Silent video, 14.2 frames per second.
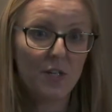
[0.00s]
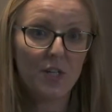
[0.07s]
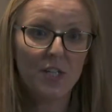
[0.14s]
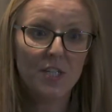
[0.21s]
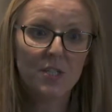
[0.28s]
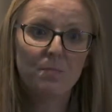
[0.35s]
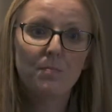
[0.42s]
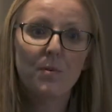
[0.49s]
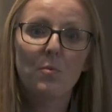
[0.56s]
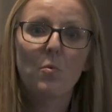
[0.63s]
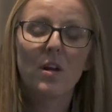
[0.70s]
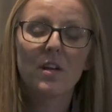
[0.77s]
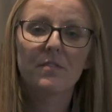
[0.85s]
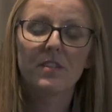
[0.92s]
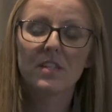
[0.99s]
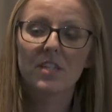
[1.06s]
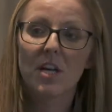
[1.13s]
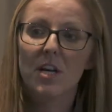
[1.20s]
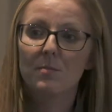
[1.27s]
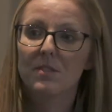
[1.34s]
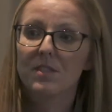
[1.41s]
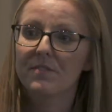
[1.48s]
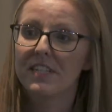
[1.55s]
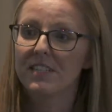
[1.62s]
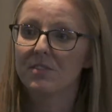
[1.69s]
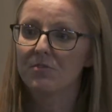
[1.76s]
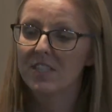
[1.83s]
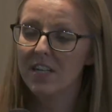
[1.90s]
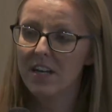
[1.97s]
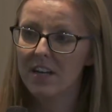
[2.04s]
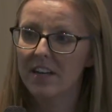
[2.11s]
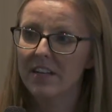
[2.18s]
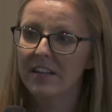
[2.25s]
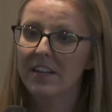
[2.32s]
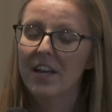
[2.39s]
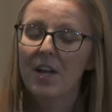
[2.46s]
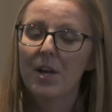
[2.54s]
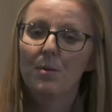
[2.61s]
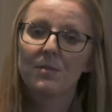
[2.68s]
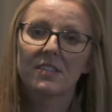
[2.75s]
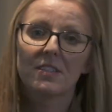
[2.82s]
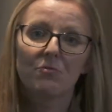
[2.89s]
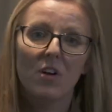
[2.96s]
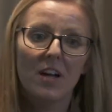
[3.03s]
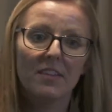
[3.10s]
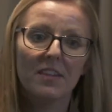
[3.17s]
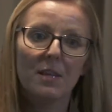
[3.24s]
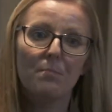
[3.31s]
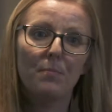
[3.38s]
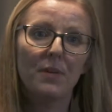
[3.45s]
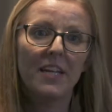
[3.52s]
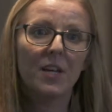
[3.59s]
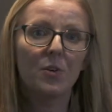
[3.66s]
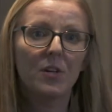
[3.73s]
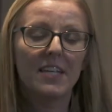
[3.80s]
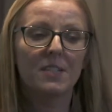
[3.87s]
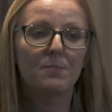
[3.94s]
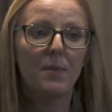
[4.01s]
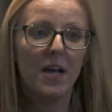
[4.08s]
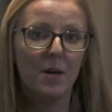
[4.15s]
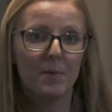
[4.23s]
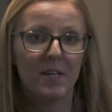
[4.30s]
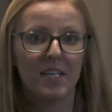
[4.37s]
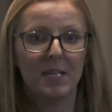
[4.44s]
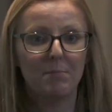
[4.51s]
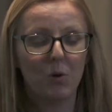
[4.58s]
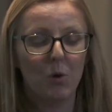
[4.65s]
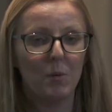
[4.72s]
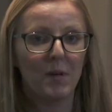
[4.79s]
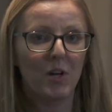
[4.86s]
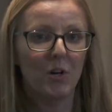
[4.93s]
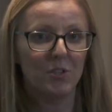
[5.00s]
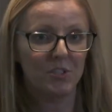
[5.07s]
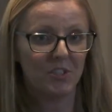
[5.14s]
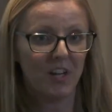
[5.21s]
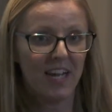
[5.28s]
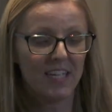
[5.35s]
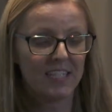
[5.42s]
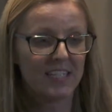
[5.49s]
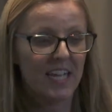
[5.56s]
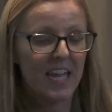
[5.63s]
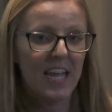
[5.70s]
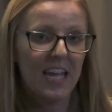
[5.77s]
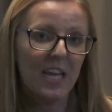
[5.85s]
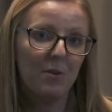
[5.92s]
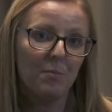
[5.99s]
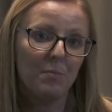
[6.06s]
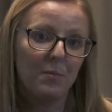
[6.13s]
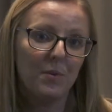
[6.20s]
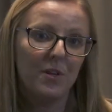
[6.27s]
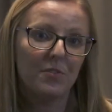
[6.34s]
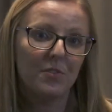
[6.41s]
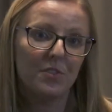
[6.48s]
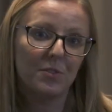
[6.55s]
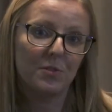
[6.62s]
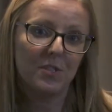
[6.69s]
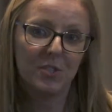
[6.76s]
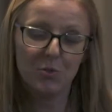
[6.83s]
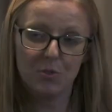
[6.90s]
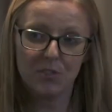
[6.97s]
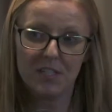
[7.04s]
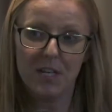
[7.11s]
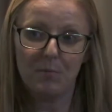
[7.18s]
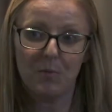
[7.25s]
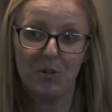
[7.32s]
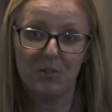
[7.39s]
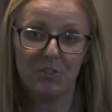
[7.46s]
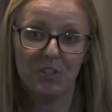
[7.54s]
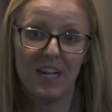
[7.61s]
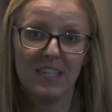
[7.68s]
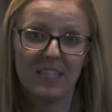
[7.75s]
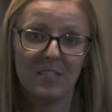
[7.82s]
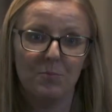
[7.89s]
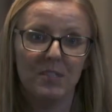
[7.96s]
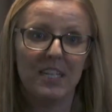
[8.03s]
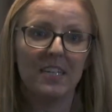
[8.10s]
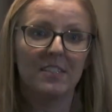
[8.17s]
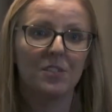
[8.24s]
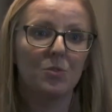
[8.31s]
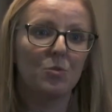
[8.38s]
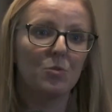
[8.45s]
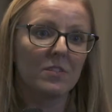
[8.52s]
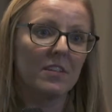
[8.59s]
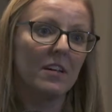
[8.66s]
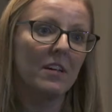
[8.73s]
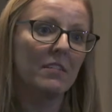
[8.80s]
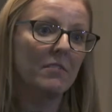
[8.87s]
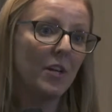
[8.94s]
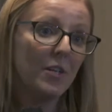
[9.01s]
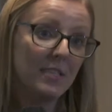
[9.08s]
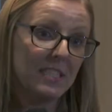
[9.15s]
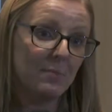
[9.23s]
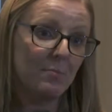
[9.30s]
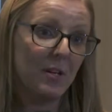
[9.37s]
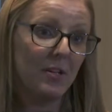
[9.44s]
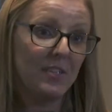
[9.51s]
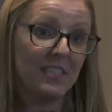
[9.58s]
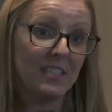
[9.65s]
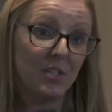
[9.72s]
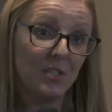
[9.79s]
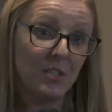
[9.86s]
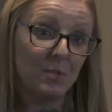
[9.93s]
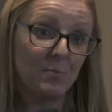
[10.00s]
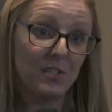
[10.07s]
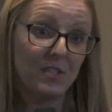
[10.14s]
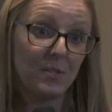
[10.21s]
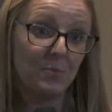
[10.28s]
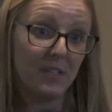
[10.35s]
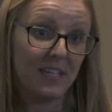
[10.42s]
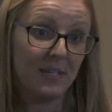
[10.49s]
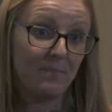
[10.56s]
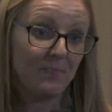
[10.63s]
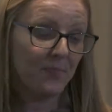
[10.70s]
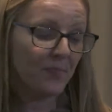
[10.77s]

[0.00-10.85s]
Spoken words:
good, but one of the terms of his return was that rather than being on his permanent employment contract, he would be moved onto a short-term contract which had shorter notice period entitlements with it.